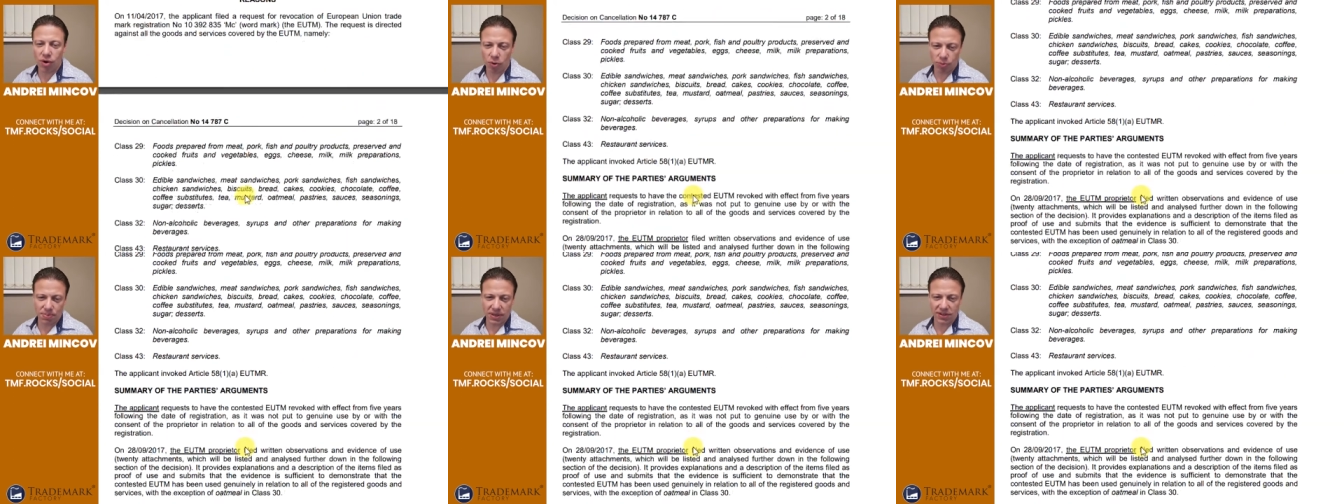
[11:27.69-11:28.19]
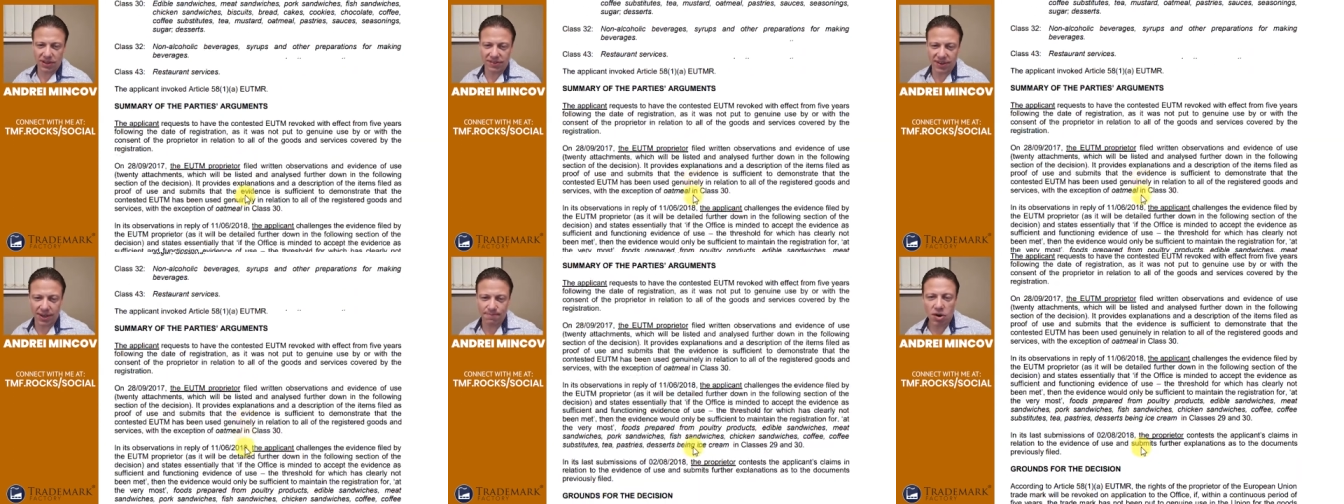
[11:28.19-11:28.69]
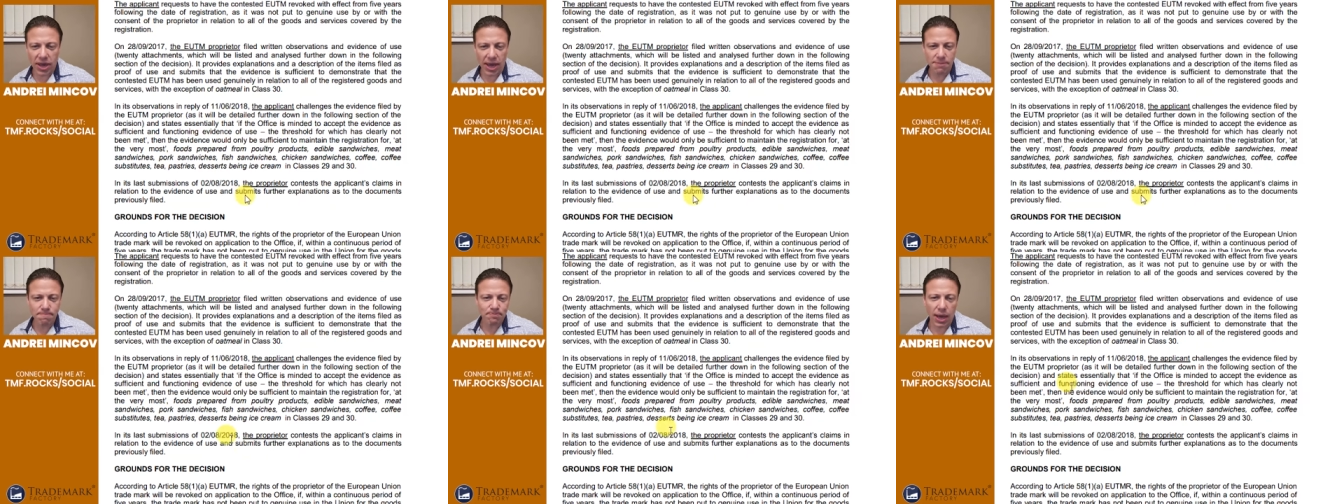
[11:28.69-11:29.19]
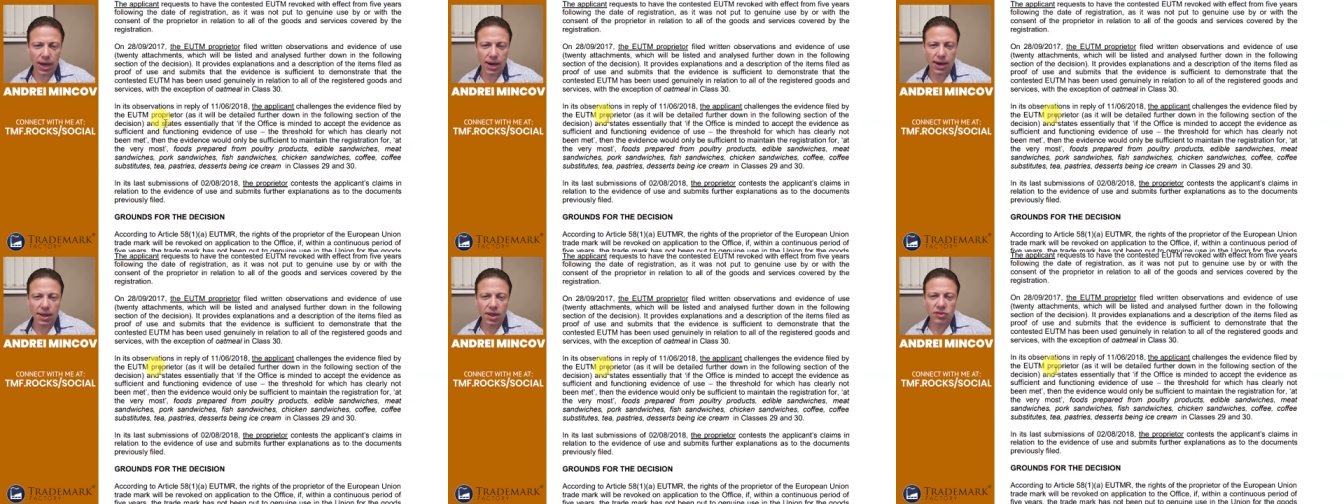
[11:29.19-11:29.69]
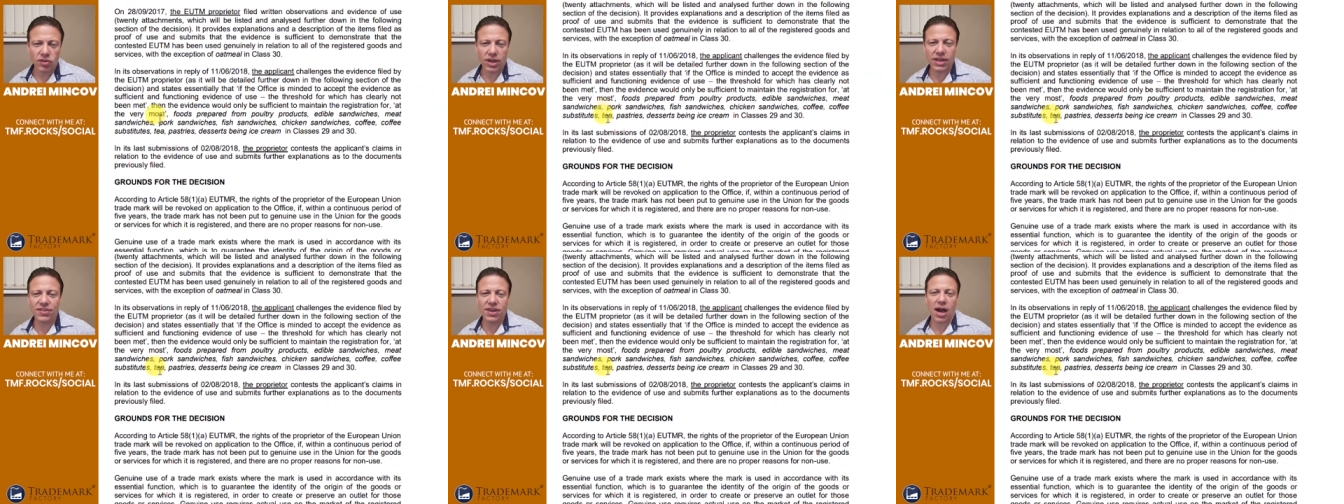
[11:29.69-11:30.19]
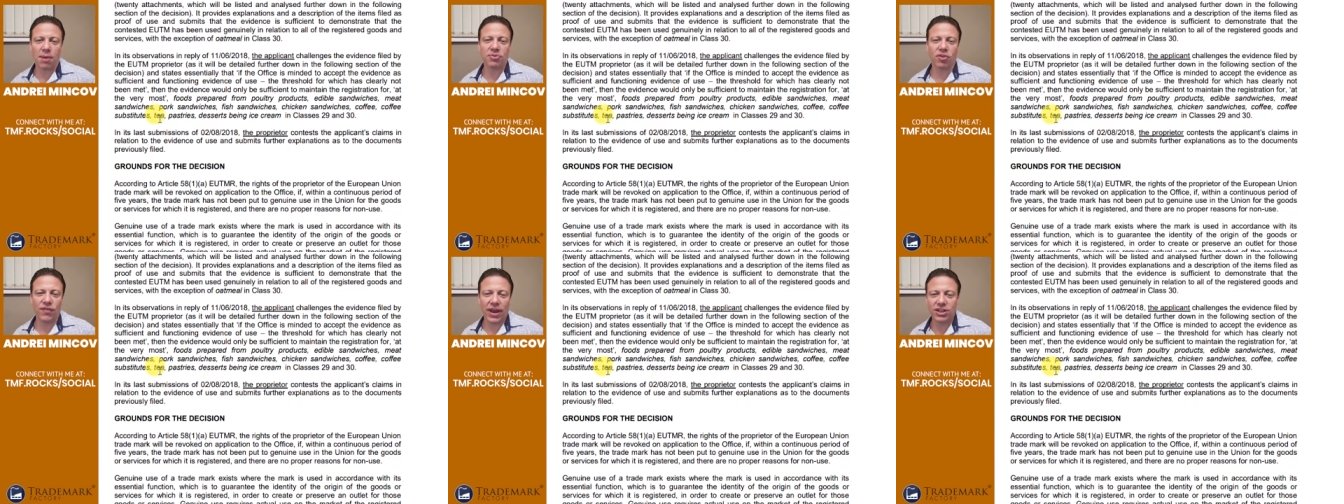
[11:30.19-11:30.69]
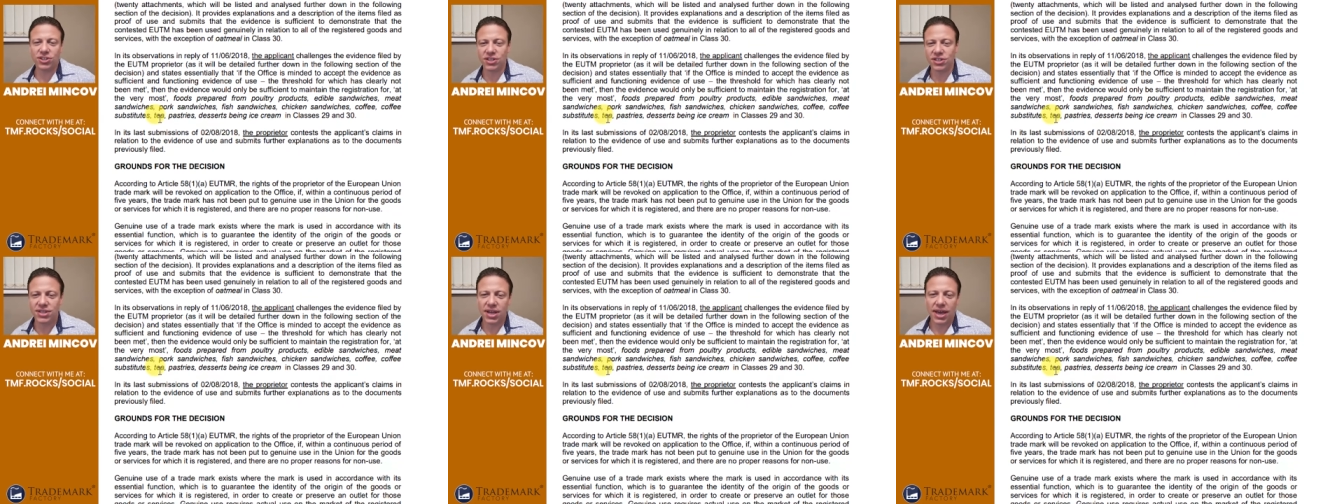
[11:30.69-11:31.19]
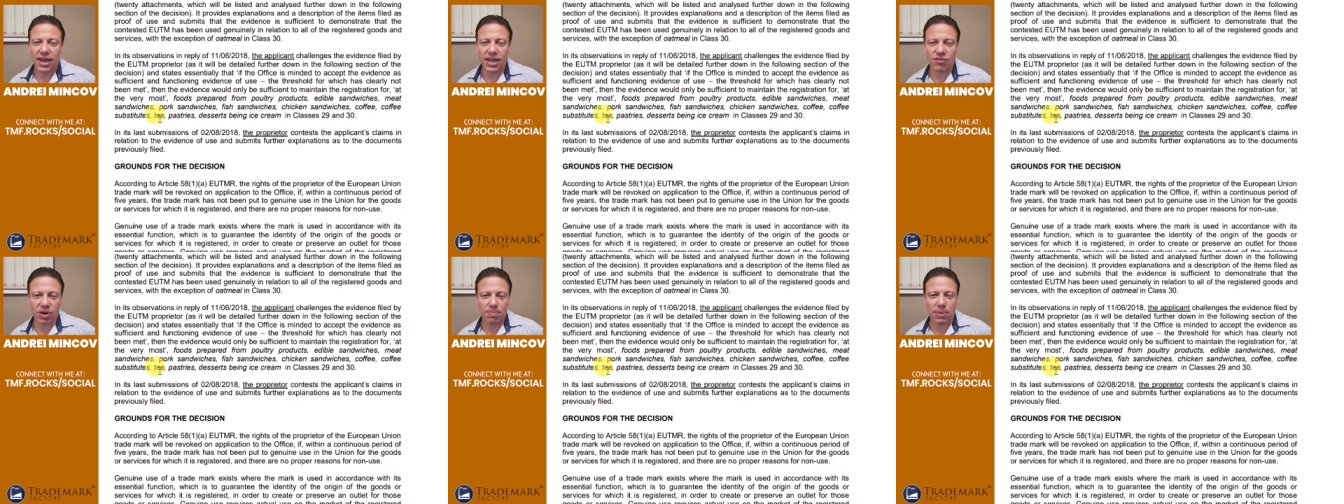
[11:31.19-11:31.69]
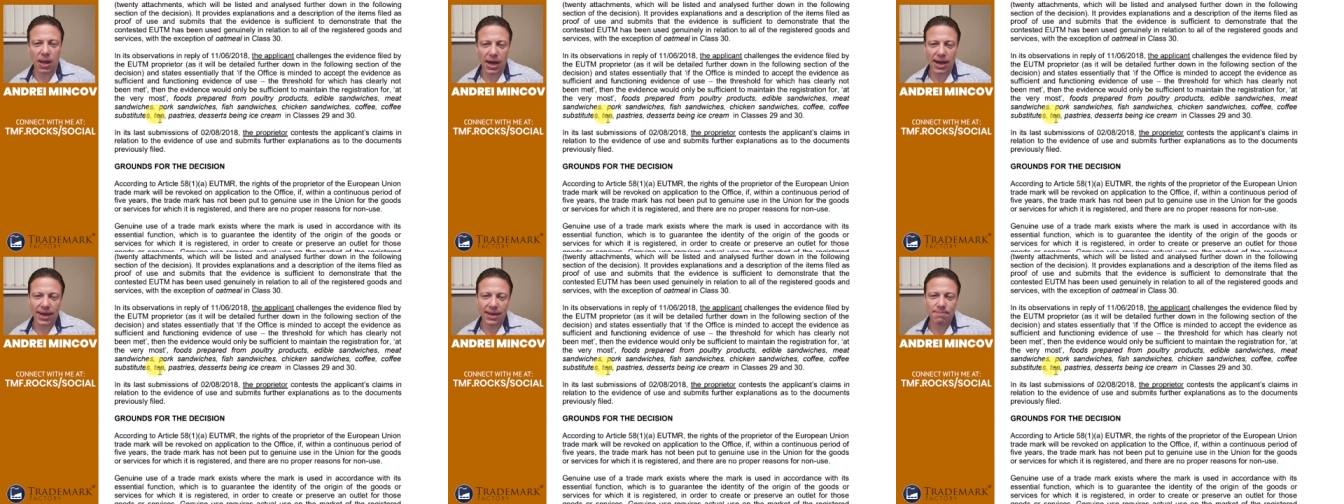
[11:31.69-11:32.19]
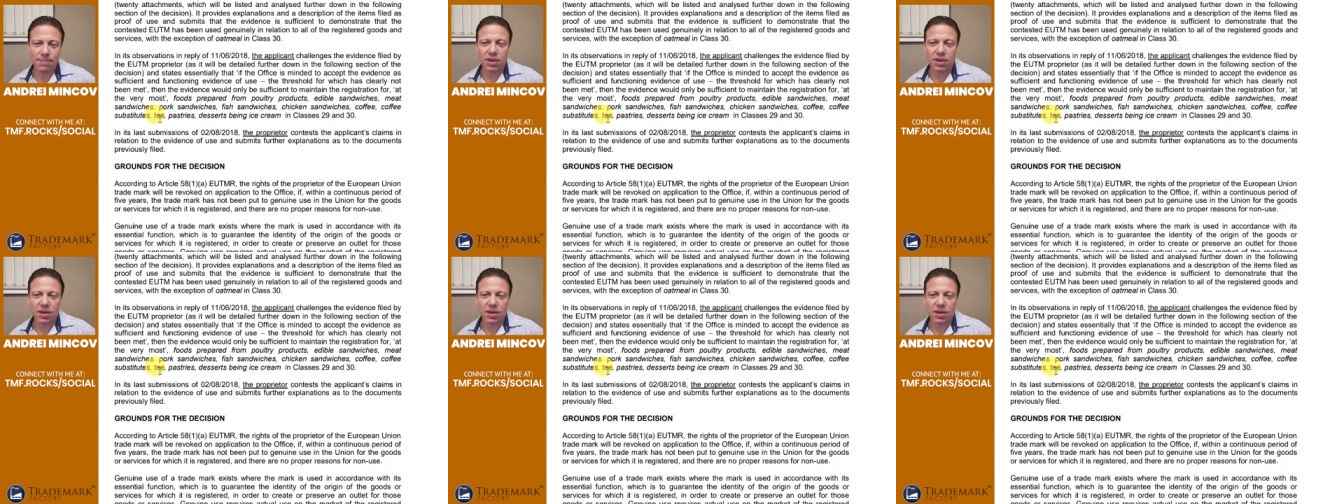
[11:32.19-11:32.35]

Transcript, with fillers: oatmeal, they say. Okay, uh, so in the observations in reply,